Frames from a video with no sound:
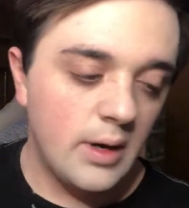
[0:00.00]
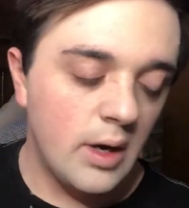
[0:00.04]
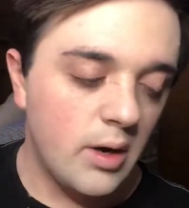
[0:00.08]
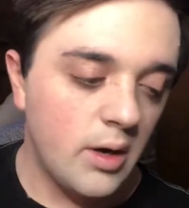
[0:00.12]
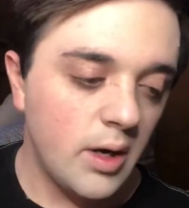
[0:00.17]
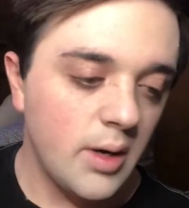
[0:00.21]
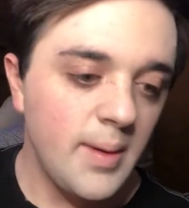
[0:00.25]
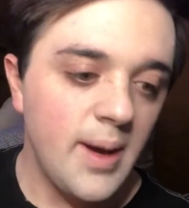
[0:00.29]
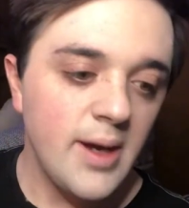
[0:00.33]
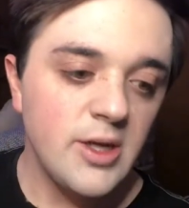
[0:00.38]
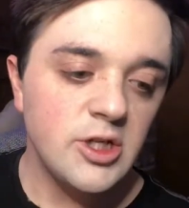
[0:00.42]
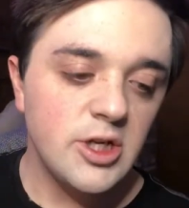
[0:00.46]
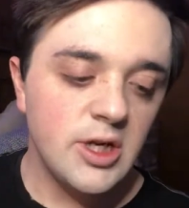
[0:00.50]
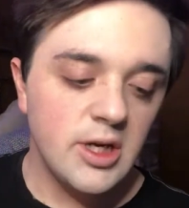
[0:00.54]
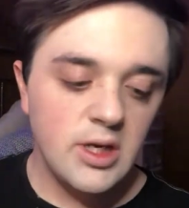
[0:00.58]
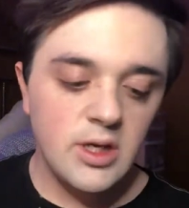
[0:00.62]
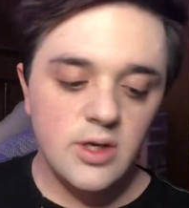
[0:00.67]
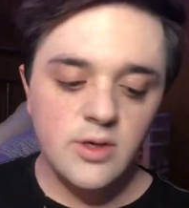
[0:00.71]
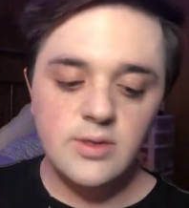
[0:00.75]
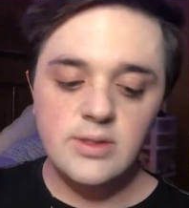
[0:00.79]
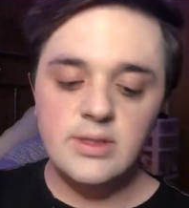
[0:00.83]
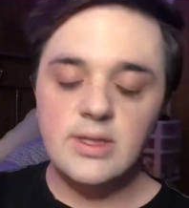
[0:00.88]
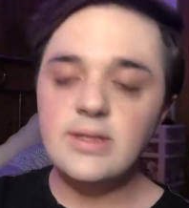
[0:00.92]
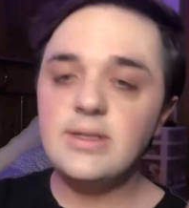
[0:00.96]
we go. And I'm actually going
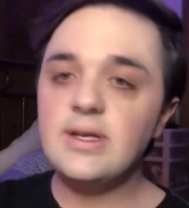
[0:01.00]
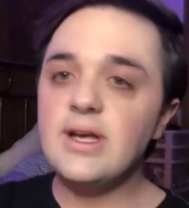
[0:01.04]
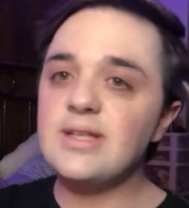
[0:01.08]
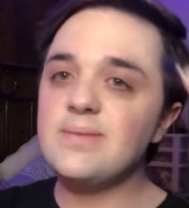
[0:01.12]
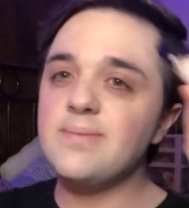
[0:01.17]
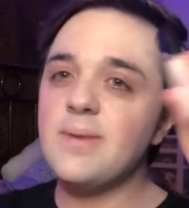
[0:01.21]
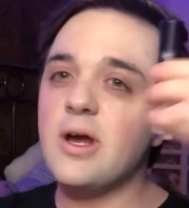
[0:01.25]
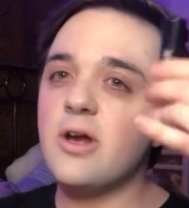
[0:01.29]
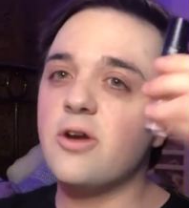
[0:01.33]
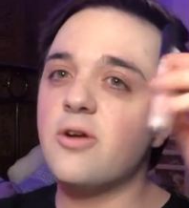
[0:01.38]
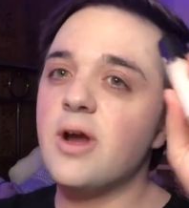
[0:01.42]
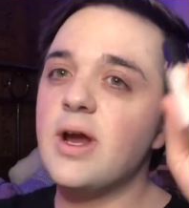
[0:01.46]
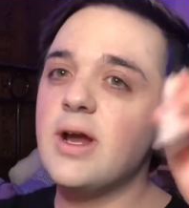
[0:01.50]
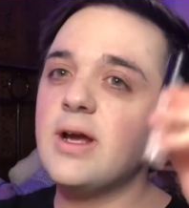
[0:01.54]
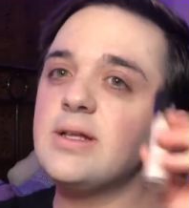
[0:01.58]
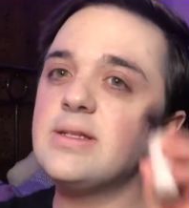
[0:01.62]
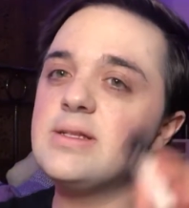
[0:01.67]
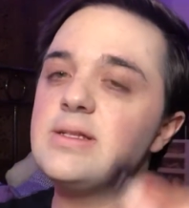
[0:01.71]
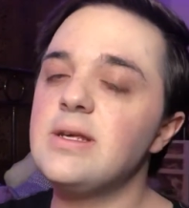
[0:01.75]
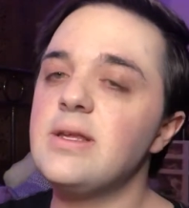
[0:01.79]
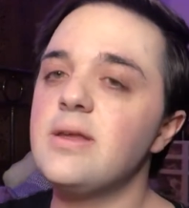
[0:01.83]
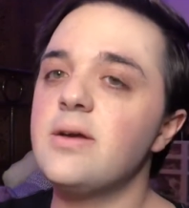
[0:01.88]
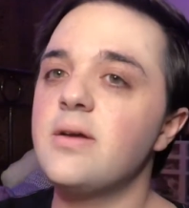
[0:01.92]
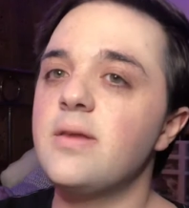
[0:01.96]
to use this as my under eye
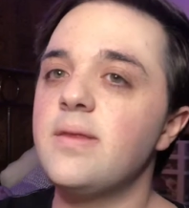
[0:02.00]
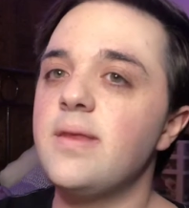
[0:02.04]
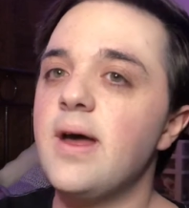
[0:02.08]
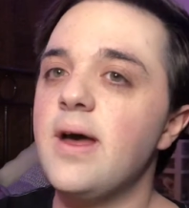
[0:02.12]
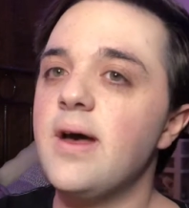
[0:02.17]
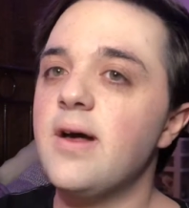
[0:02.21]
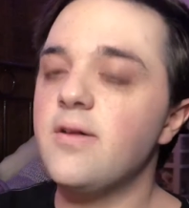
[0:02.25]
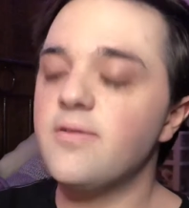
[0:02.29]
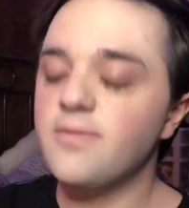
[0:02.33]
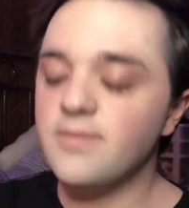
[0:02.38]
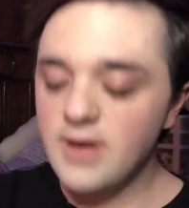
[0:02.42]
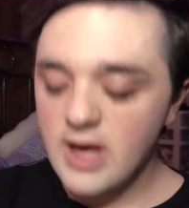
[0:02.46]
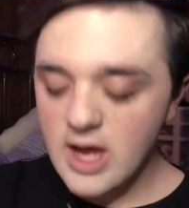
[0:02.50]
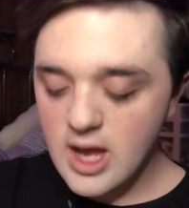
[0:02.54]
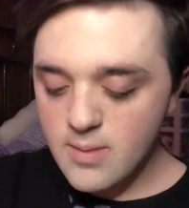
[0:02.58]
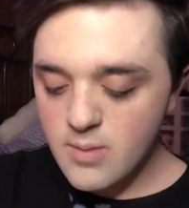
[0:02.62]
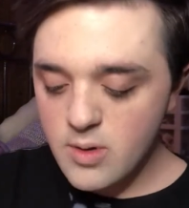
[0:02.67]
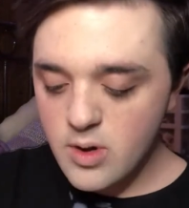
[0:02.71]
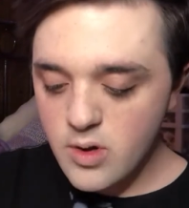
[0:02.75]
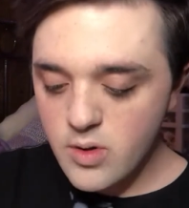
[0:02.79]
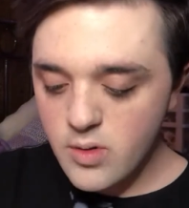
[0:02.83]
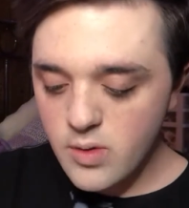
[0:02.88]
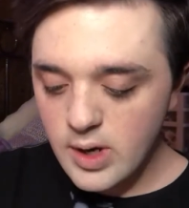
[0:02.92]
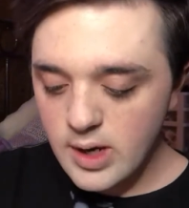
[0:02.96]
concealer, the e.l.f.
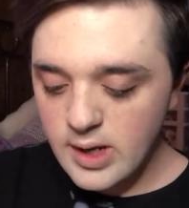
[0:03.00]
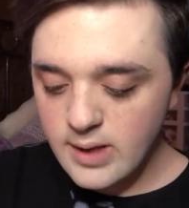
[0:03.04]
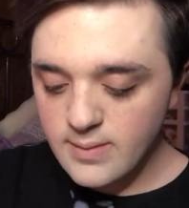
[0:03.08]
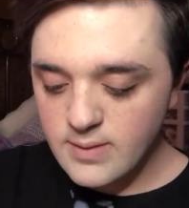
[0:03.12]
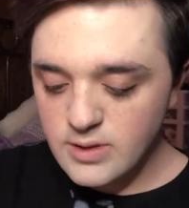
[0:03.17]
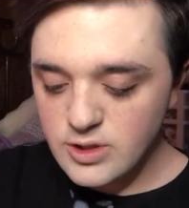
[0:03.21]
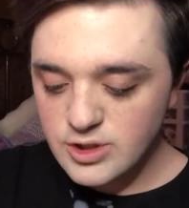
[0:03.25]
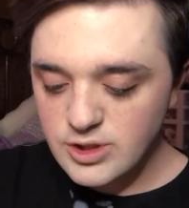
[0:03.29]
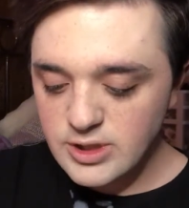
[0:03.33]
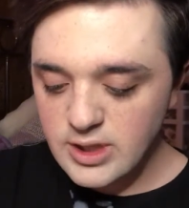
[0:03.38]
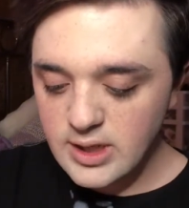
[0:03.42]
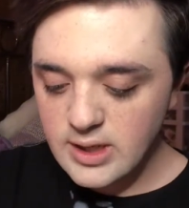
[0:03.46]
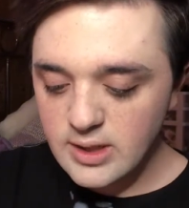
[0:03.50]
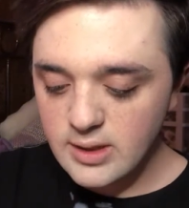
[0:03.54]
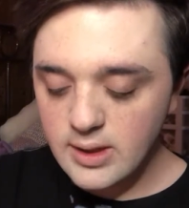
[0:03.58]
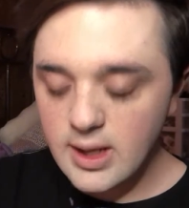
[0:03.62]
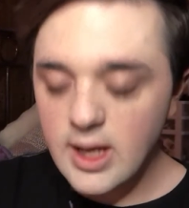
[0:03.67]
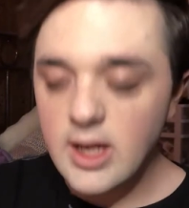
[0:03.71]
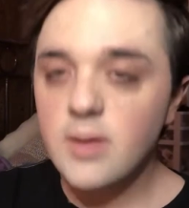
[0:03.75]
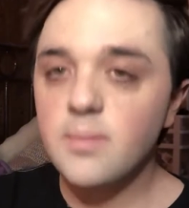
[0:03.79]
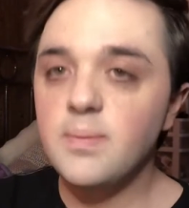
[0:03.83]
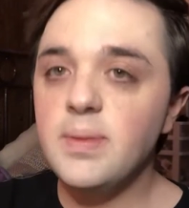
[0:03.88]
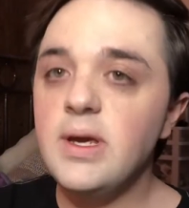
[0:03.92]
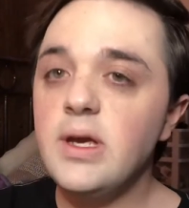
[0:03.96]
Camo in the shade
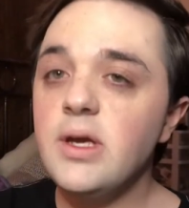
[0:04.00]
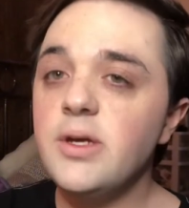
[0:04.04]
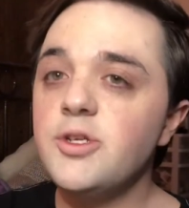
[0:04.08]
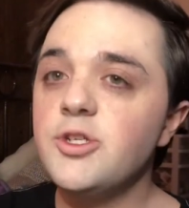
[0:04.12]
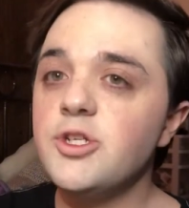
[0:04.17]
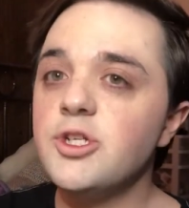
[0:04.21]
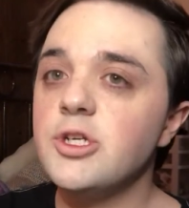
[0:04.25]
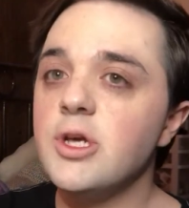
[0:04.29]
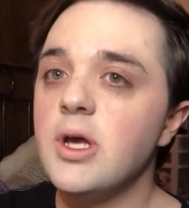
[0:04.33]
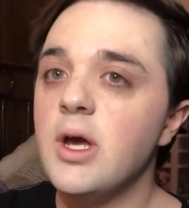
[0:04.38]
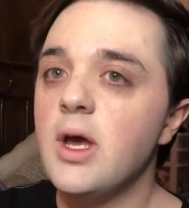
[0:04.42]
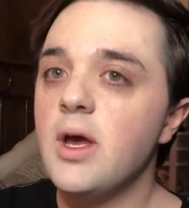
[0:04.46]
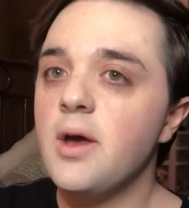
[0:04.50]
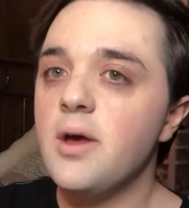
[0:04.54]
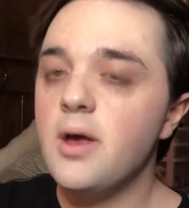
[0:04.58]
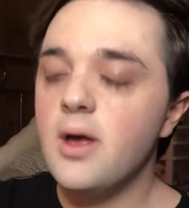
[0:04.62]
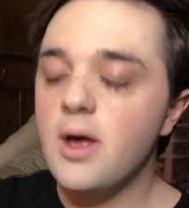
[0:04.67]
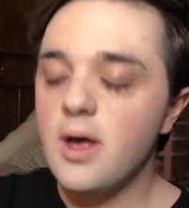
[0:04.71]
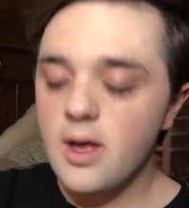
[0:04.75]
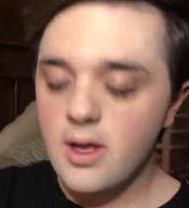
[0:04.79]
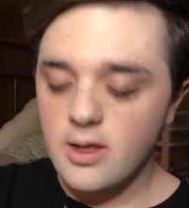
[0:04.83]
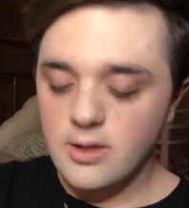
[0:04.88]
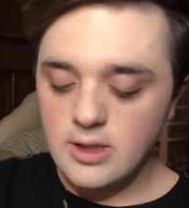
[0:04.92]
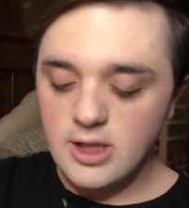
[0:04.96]
Light Peach.
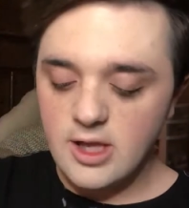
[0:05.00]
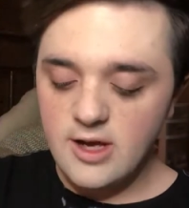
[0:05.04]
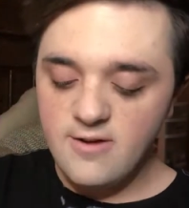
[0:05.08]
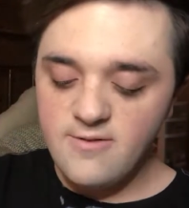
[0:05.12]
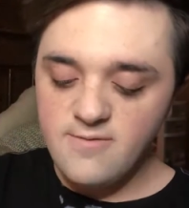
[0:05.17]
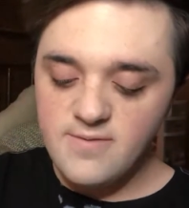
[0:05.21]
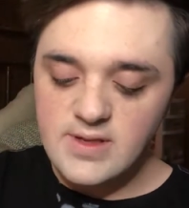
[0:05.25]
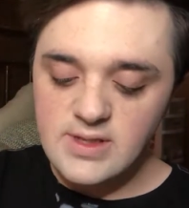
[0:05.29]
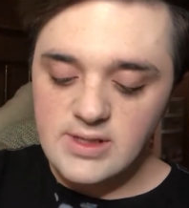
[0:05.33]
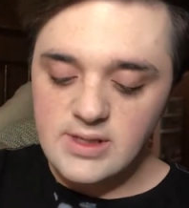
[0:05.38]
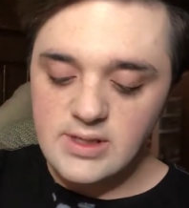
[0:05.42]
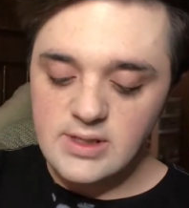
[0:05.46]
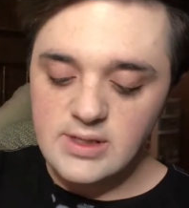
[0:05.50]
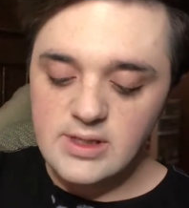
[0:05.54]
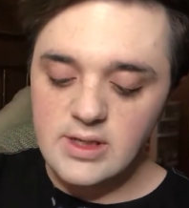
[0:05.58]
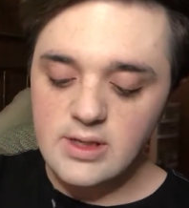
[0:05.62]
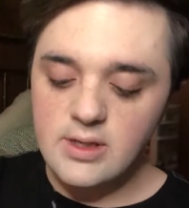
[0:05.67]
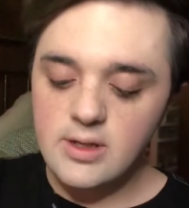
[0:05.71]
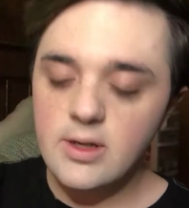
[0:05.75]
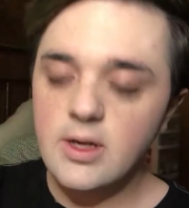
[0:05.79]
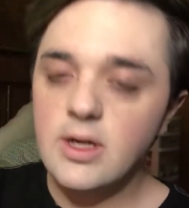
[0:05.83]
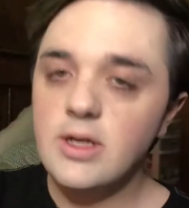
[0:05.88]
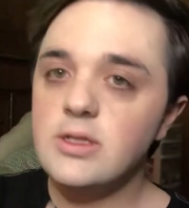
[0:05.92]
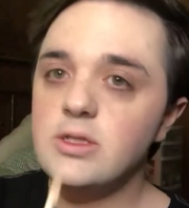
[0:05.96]
Love this
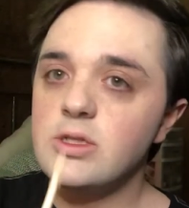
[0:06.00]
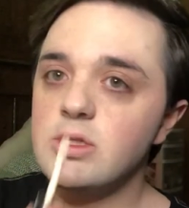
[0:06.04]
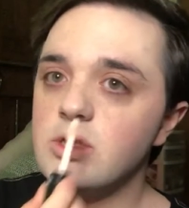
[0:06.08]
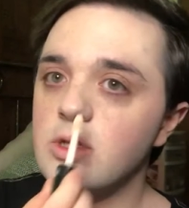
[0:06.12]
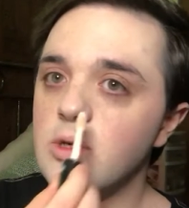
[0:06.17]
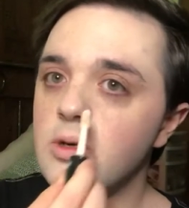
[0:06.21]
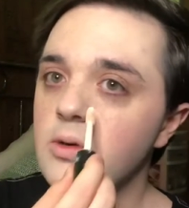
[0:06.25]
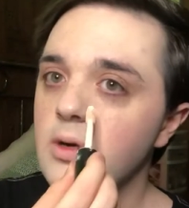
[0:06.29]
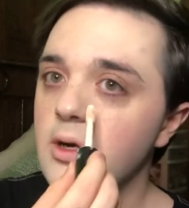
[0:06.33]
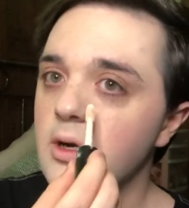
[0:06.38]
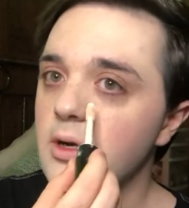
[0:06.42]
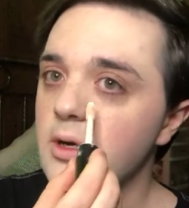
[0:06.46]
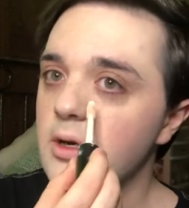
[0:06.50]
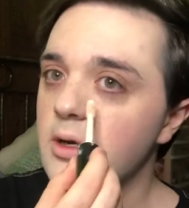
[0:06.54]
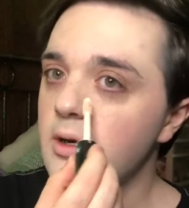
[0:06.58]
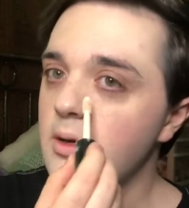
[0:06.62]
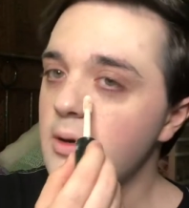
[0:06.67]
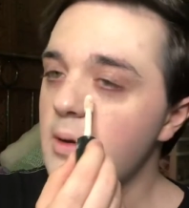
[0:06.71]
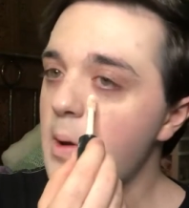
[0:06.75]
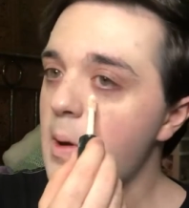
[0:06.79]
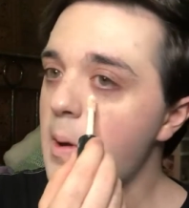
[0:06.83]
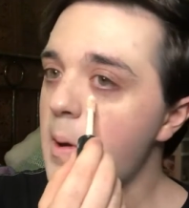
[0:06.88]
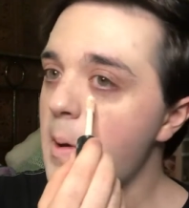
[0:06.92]
concealer. It's so good.